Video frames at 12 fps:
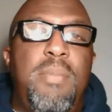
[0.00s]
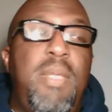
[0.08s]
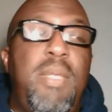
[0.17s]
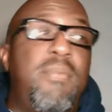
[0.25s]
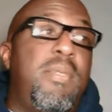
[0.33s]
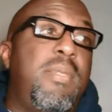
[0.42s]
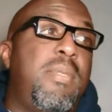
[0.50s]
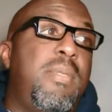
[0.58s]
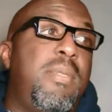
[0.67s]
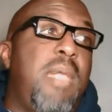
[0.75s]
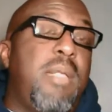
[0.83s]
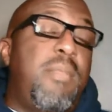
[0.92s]
Even
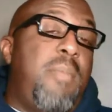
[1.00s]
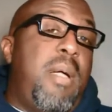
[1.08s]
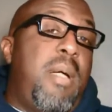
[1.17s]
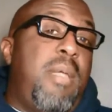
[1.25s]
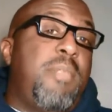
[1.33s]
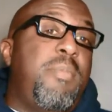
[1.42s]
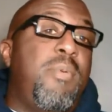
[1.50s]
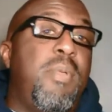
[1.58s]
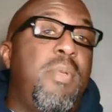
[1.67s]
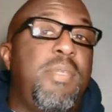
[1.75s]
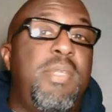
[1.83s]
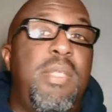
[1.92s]
Dr. Miles Monroe
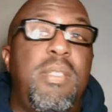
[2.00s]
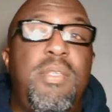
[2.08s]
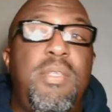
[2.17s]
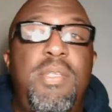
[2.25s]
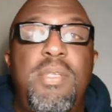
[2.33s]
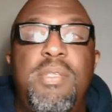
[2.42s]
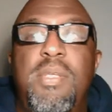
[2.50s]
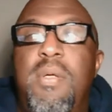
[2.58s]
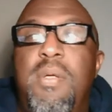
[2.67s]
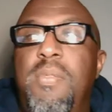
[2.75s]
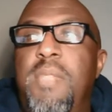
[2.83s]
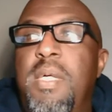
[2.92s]
said this years
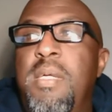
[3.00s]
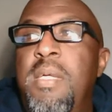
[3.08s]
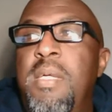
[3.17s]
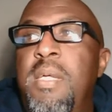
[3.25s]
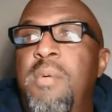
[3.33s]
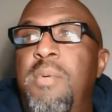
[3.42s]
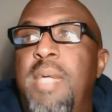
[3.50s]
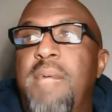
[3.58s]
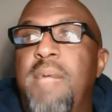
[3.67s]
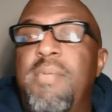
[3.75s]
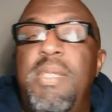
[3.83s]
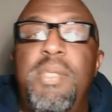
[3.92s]
ago that we have
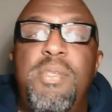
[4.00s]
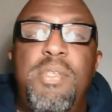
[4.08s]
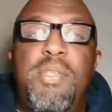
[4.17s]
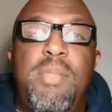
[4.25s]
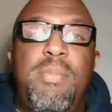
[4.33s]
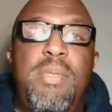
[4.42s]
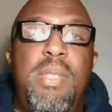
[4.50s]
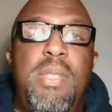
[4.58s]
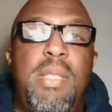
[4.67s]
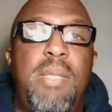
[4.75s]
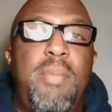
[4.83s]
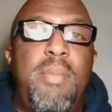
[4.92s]
a leadership
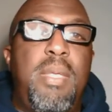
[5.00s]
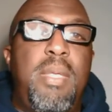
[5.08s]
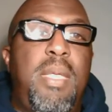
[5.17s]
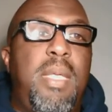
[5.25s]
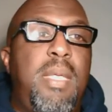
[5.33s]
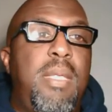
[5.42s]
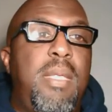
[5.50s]
dilemma, and